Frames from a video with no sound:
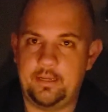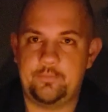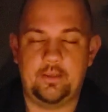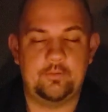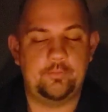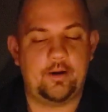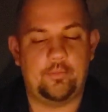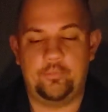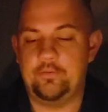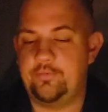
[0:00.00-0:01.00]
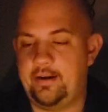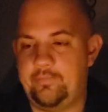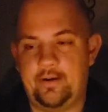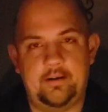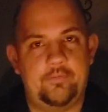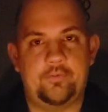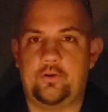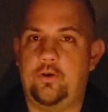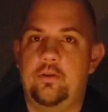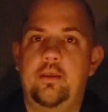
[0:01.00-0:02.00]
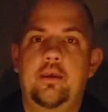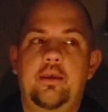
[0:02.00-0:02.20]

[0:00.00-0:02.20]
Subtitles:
It's probably very, very difficult